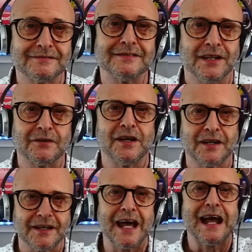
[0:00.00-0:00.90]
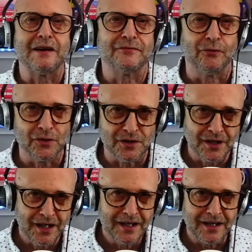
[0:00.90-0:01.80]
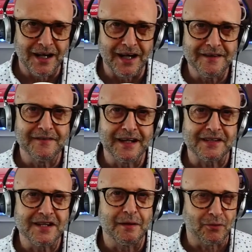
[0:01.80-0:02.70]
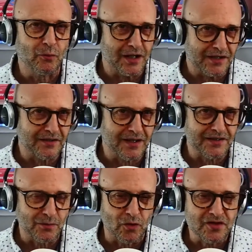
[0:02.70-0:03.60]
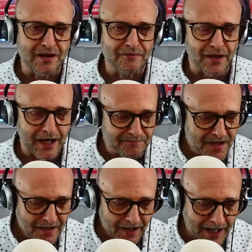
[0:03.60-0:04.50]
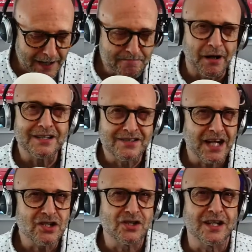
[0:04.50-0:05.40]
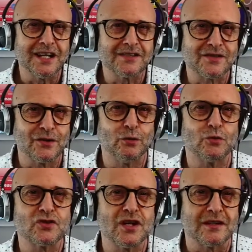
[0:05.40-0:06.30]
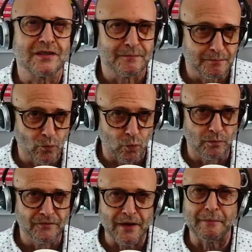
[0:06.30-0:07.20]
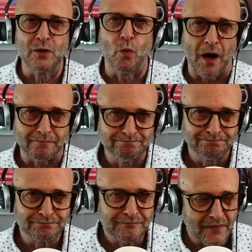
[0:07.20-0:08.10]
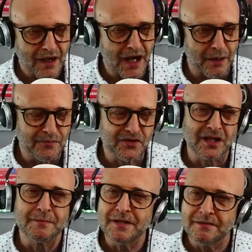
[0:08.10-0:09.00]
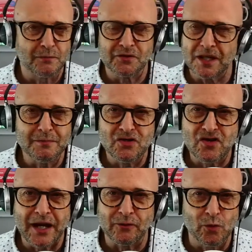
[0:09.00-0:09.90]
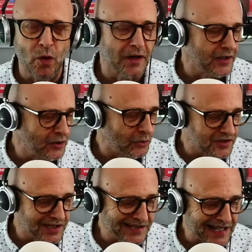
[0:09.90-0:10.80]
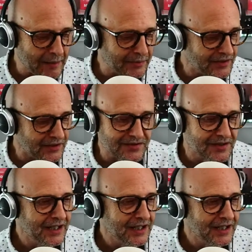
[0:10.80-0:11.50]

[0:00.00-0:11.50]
kind of layout for you in the next couple of weeks. Okay, so watch out for that. My intention is to launch it February 1. It was going to be January 1, and of course things happened that